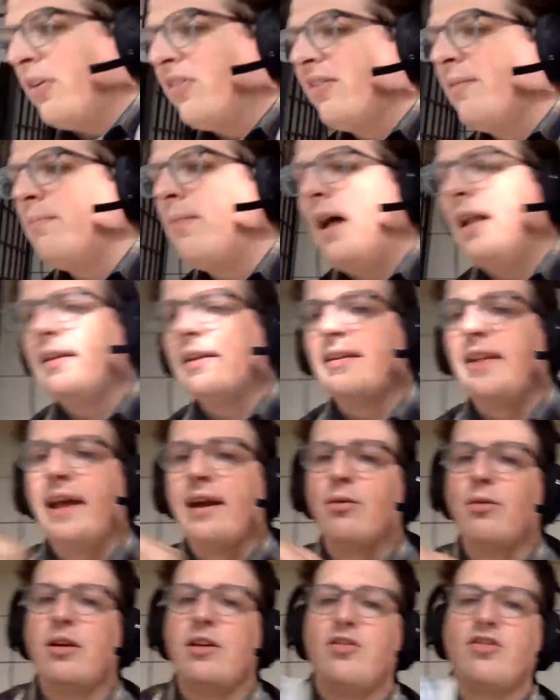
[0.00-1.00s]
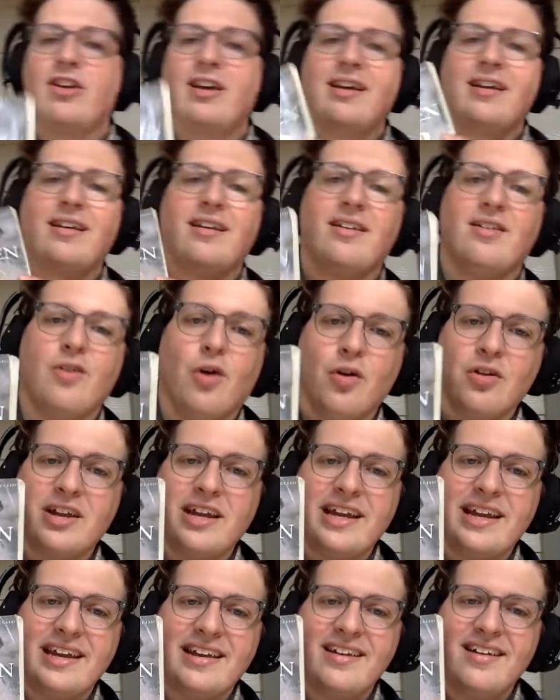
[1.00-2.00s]
symbolic language in
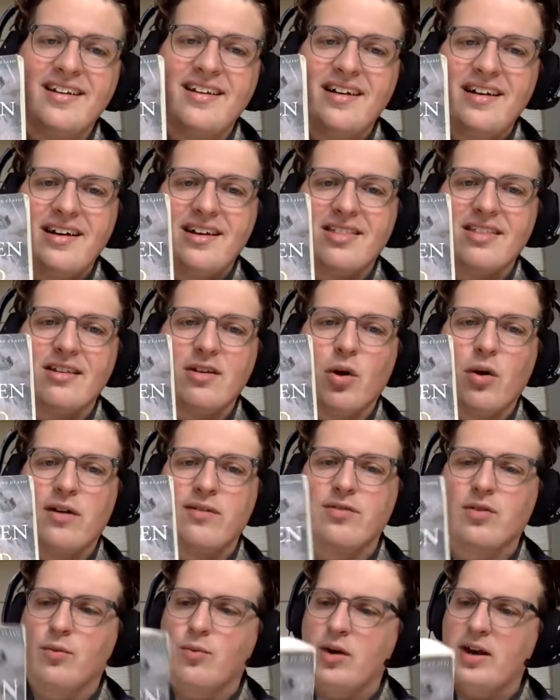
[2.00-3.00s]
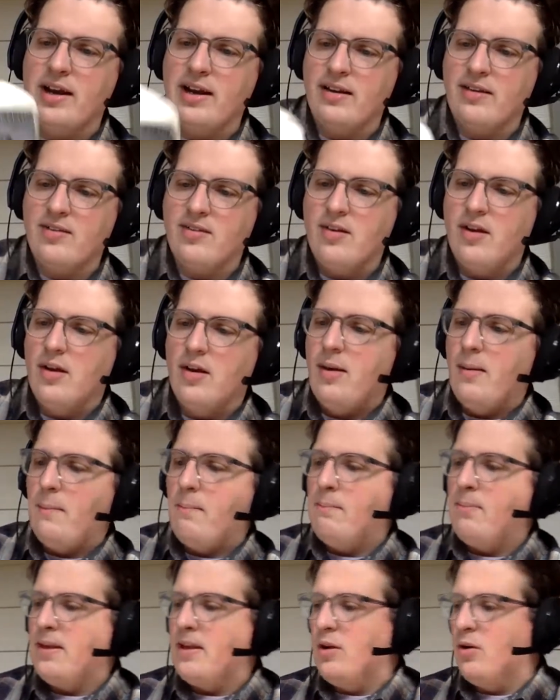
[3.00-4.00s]
Tolkien, The Lord of the Rings.
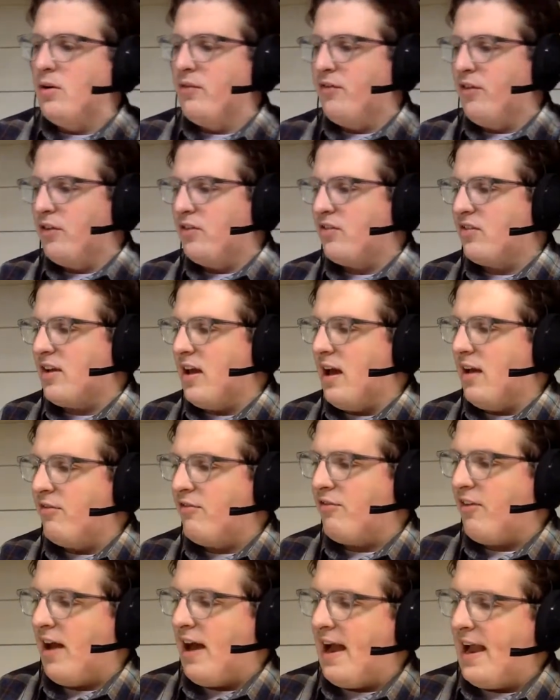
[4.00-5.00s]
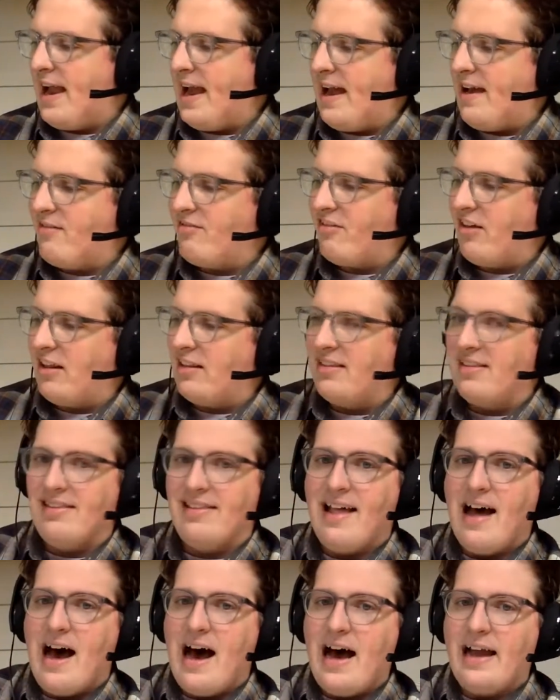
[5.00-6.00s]
Beautiful stuff. I have a
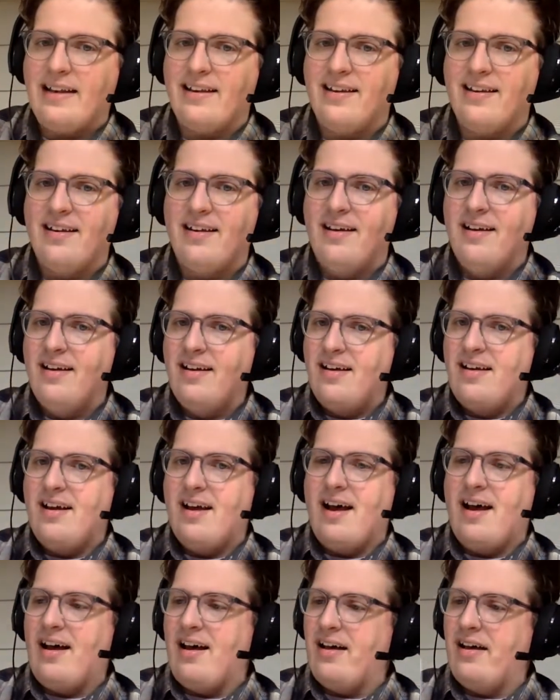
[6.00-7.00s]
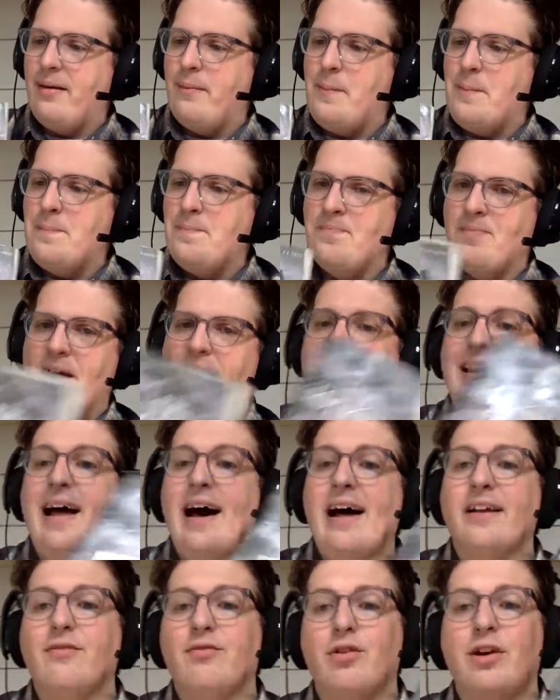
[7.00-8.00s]
lot
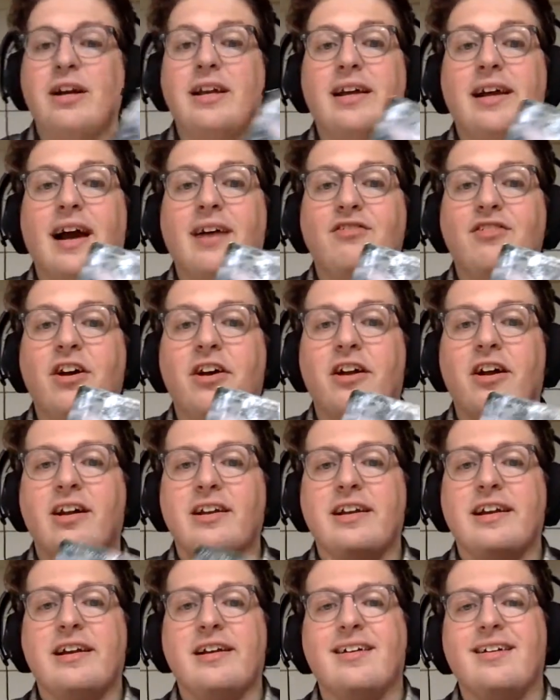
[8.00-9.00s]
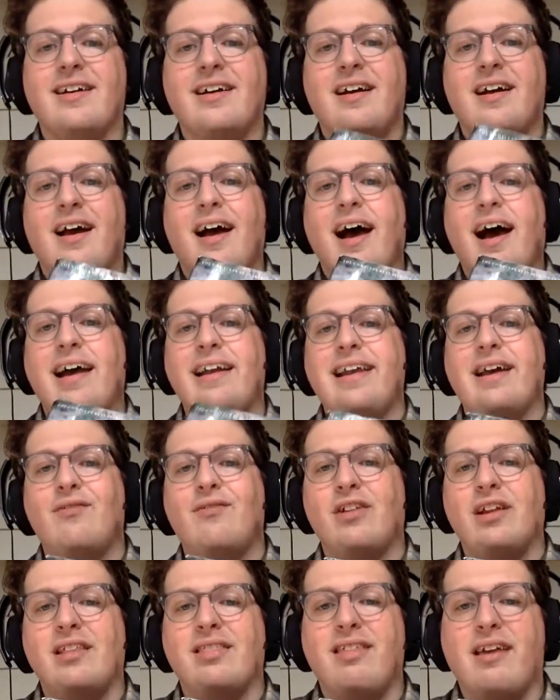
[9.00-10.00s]
of reading I've done on here. I
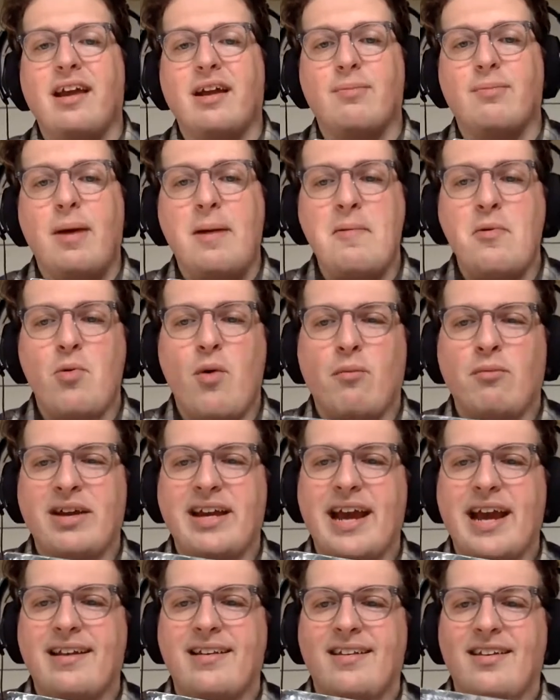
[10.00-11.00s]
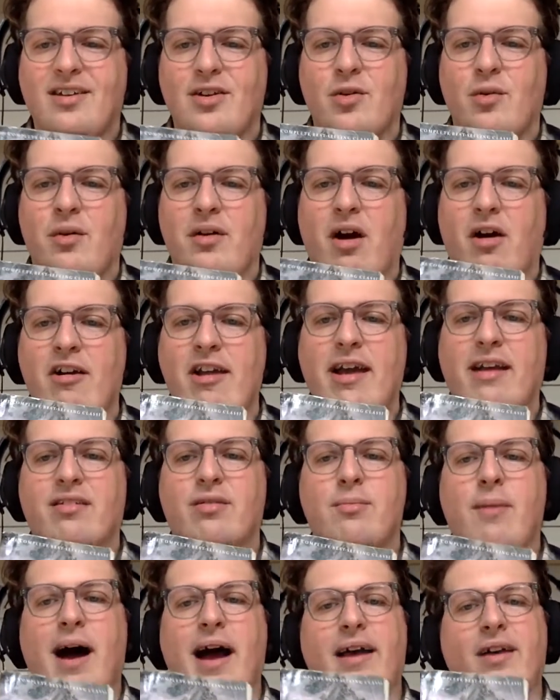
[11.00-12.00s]
definitely think maybe when we get to our
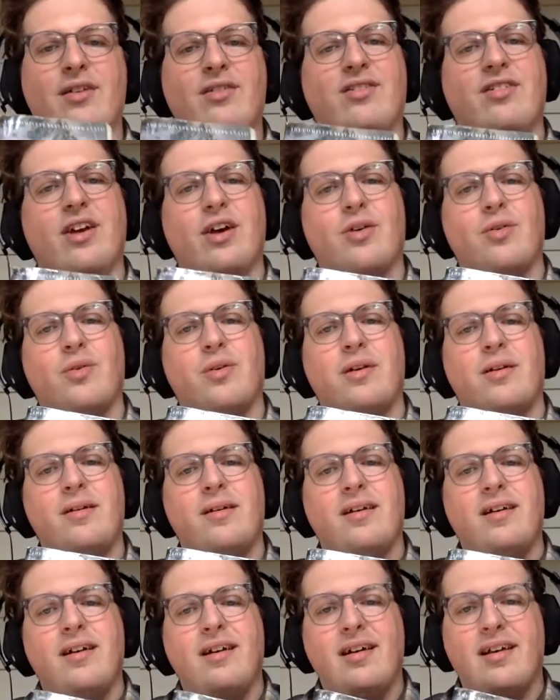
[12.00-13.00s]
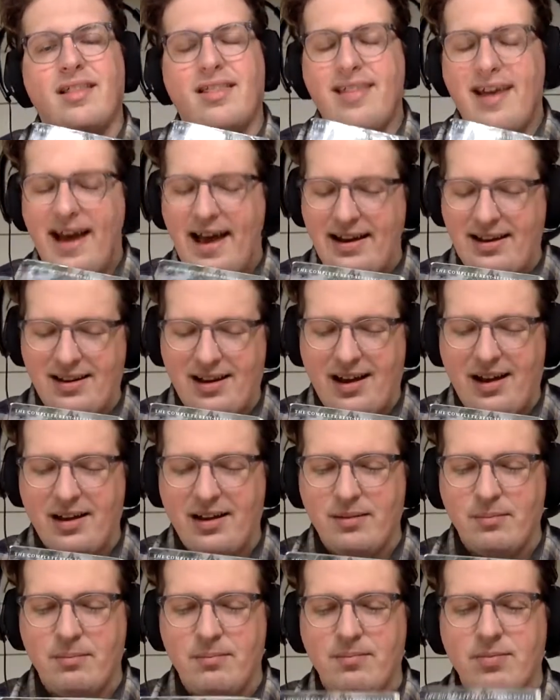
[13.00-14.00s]
next milestone, that
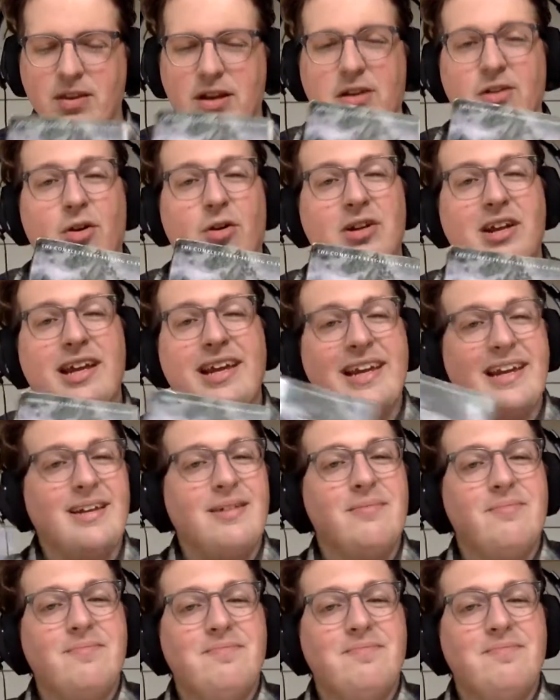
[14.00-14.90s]
Tolkien